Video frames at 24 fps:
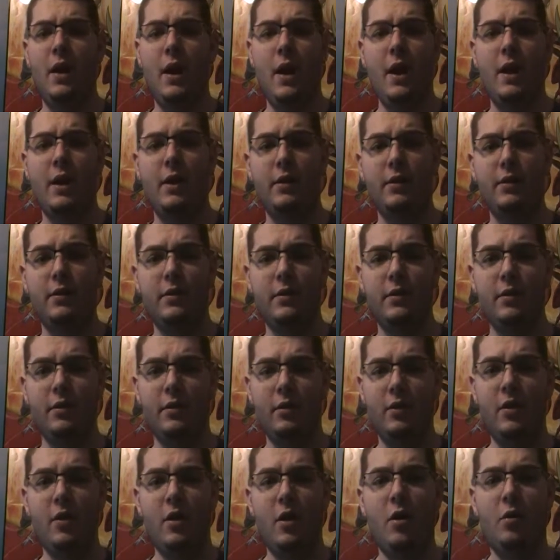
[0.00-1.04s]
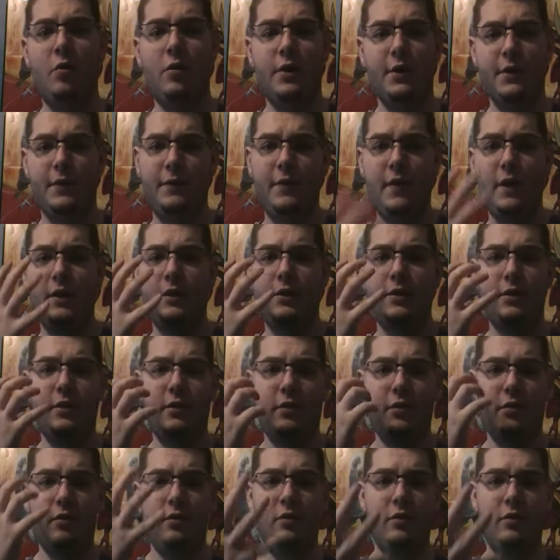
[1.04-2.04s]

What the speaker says: and, his face,